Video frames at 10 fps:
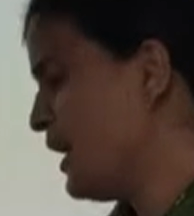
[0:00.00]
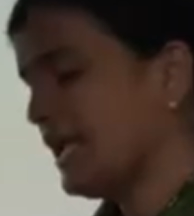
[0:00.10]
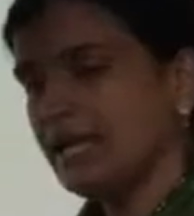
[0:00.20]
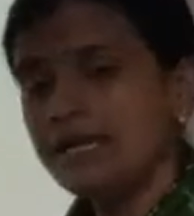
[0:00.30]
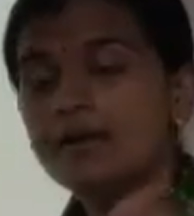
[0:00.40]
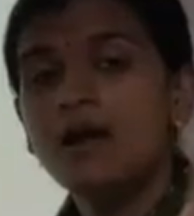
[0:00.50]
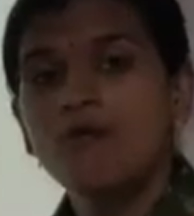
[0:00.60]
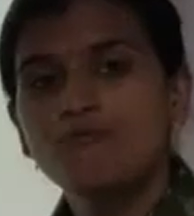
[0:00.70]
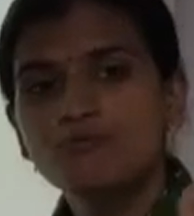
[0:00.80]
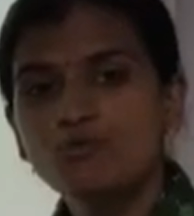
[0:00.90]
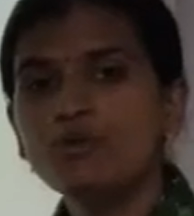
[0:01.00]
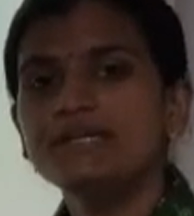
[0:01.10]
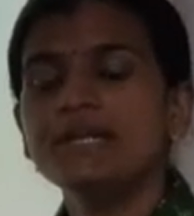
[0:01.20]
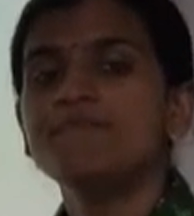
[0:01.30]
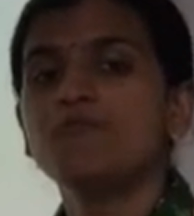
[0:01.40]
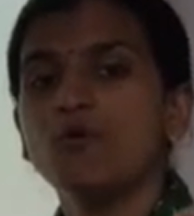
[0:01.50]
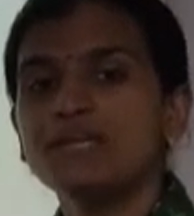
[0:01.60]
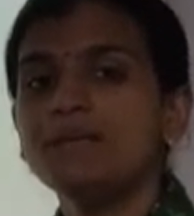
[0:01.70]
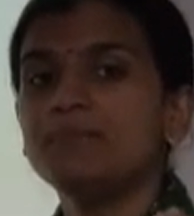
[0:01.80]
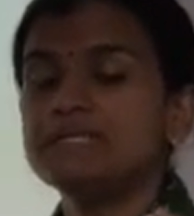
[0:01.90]
He ruled till
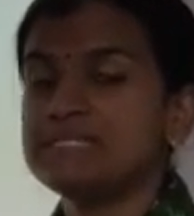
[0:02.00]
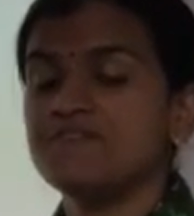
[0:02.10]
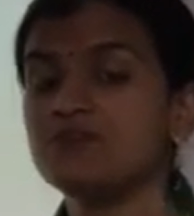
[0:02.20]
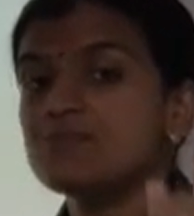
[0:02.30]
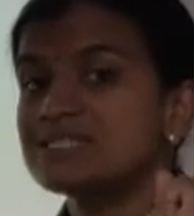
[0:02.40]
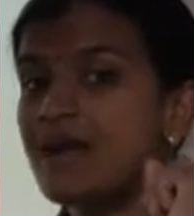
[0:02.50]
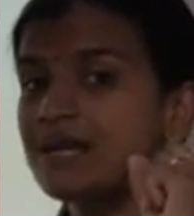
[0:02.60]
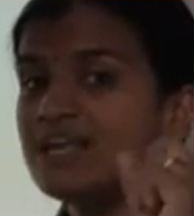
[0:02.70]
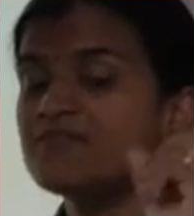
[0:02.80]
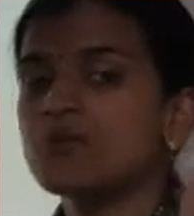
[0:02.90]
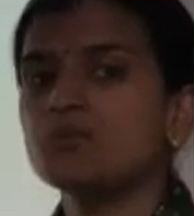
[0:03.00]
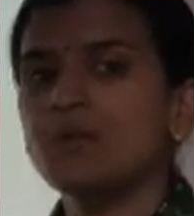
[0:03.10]
14 BCE, starting from